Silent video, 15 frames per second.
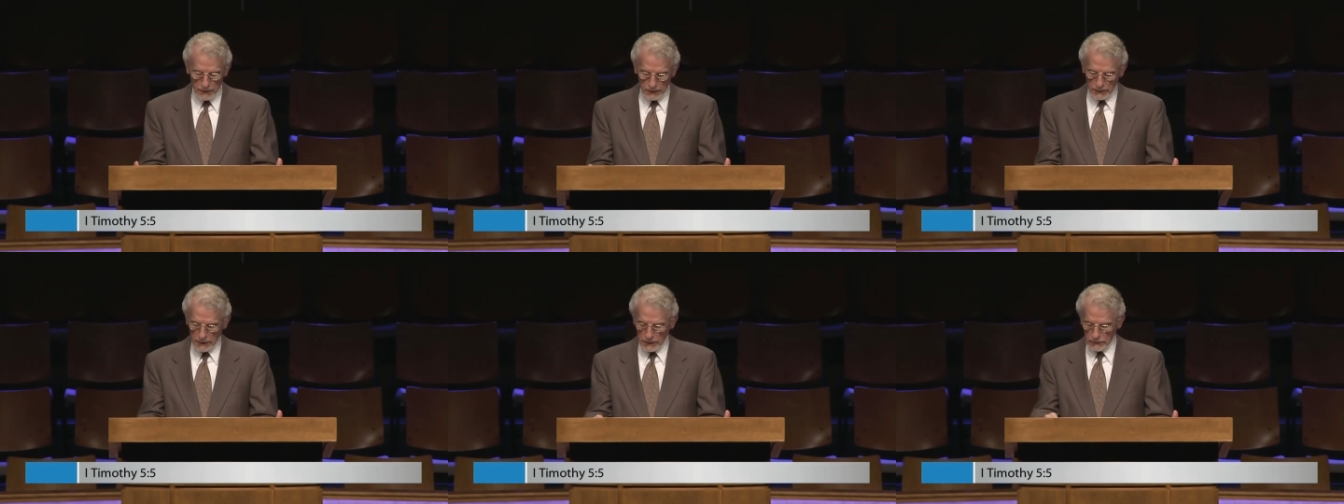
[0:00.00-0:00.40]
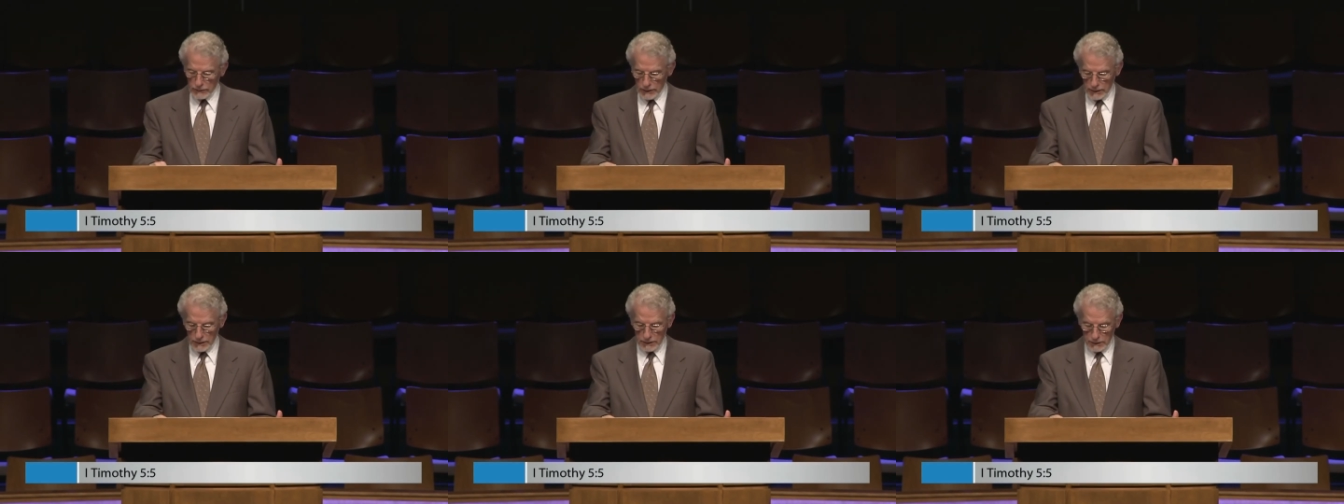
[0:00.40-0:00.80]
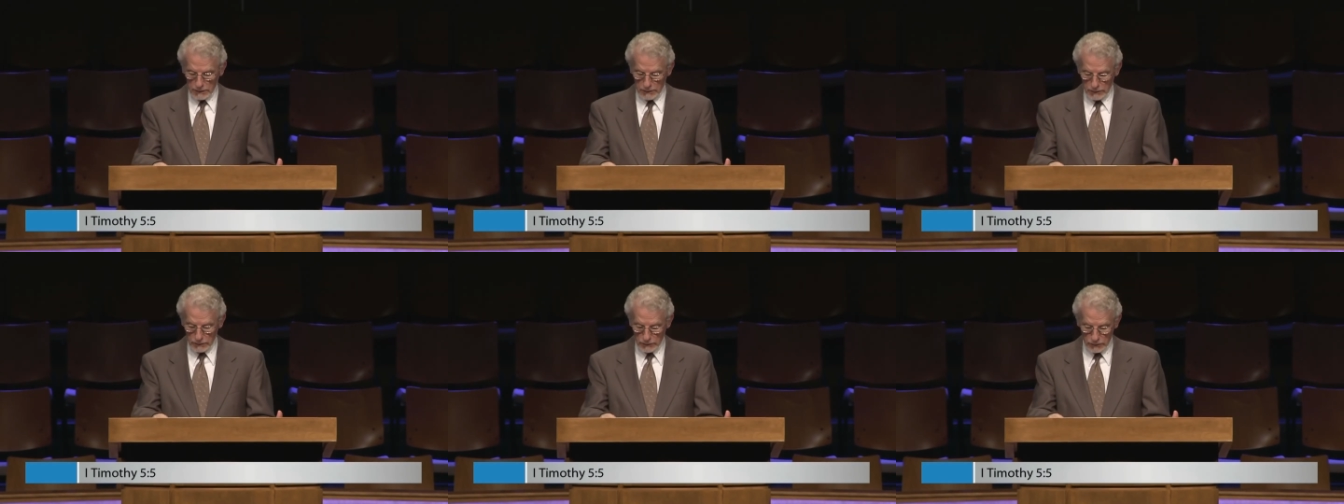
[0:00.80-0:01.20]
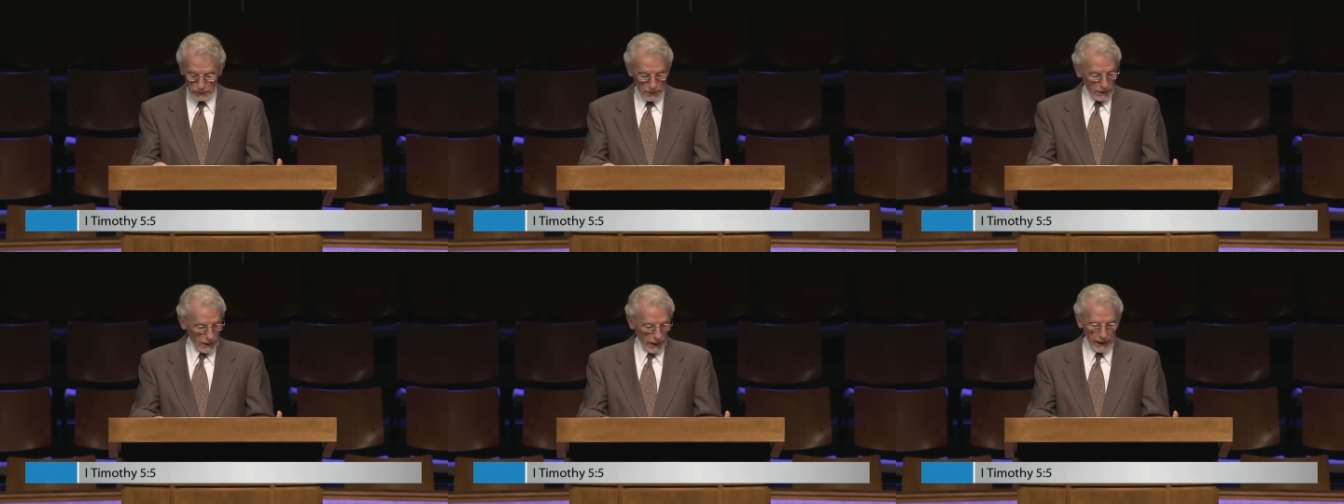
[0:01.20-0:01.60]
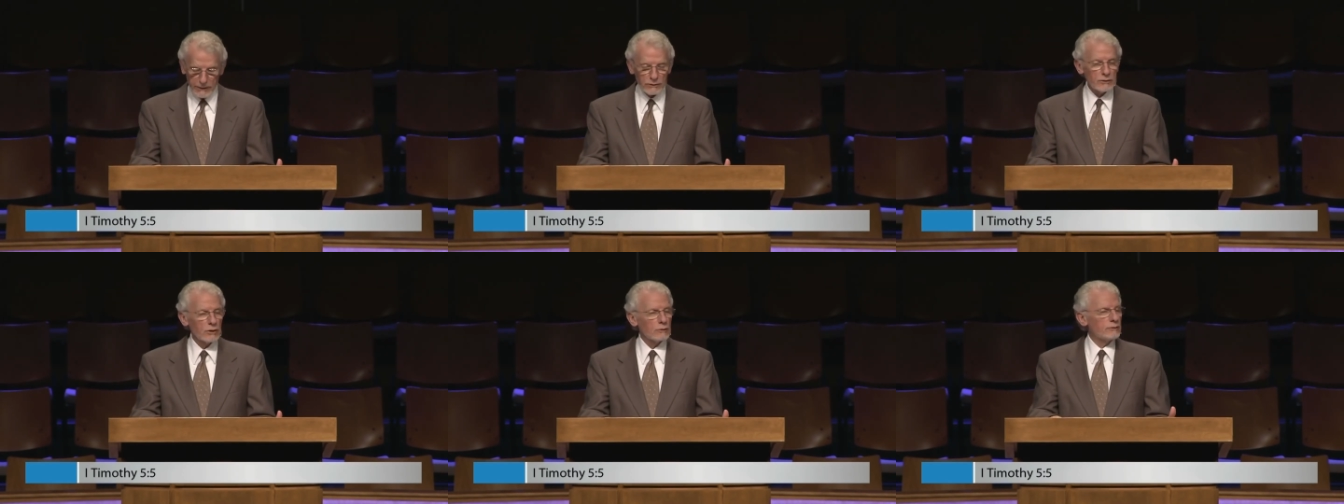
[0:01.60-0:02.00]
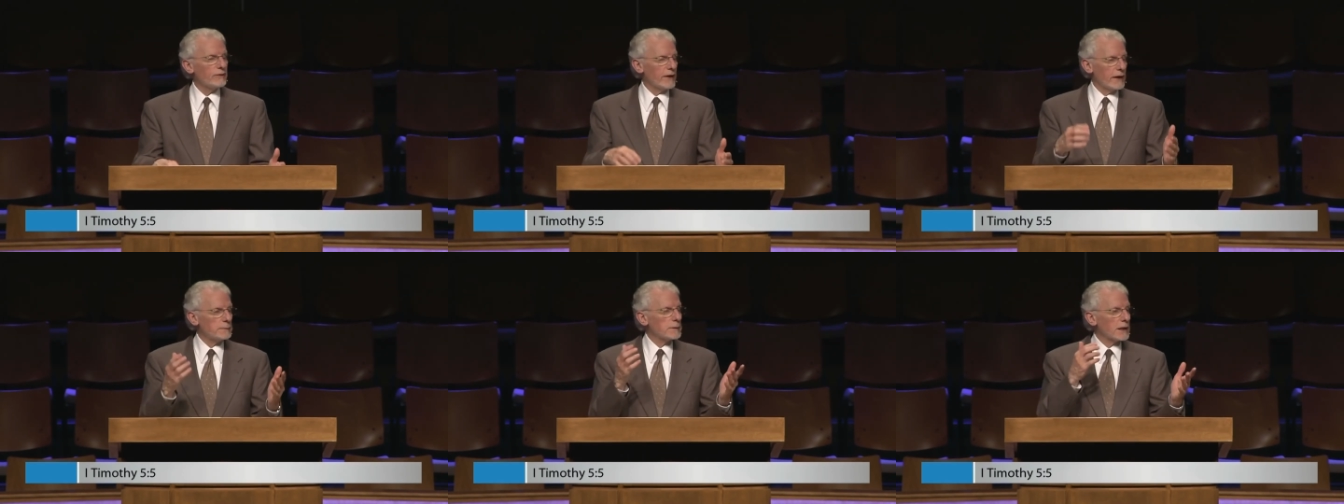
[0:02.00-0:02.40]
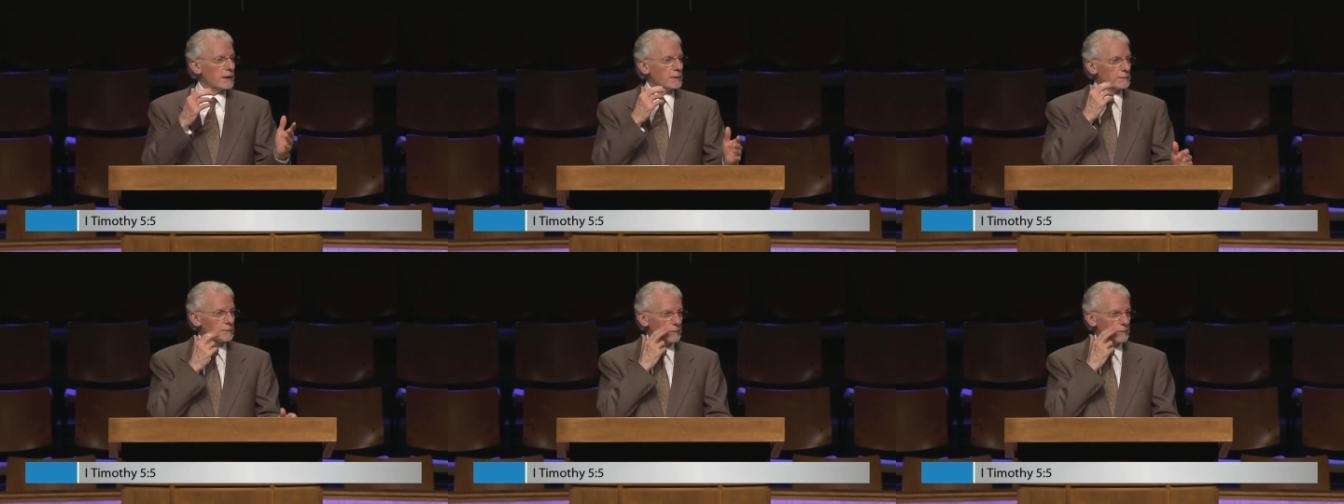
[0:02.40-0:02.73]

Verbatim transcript: This is, has no family.